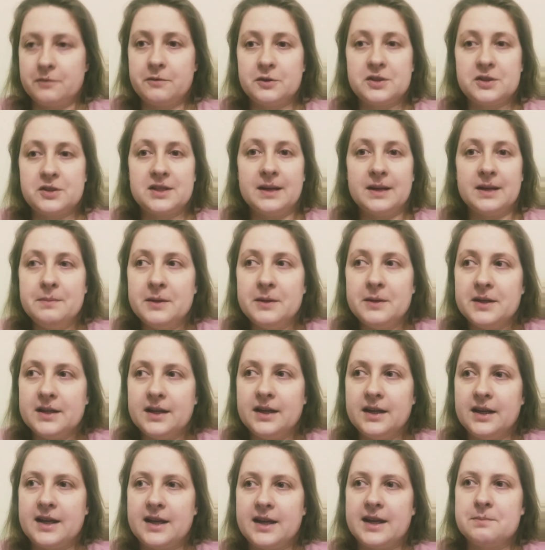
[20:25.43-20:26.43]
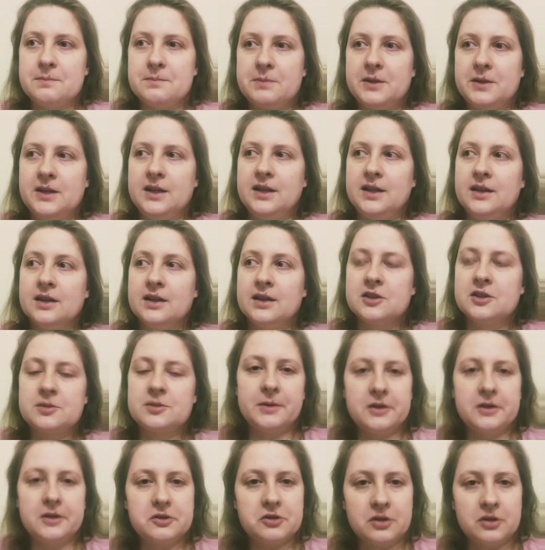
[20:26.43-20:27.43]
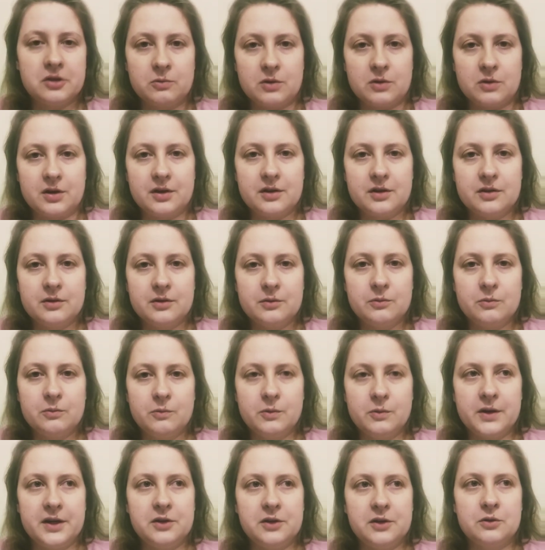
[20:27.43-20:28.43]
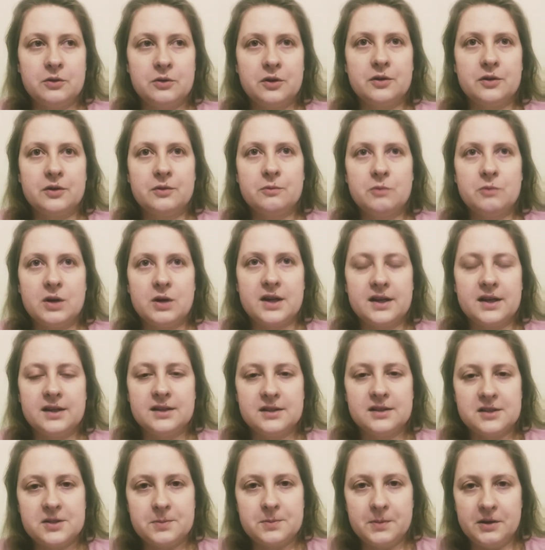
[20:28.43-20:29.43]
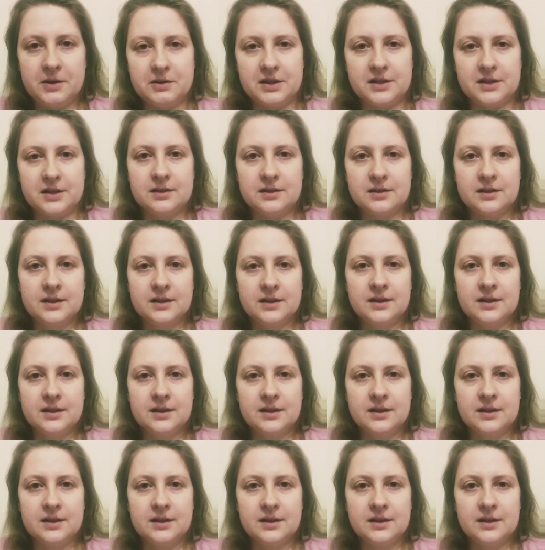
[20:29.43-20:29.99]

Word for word: For somebody, it can be spiritual work where you're working in the spirit.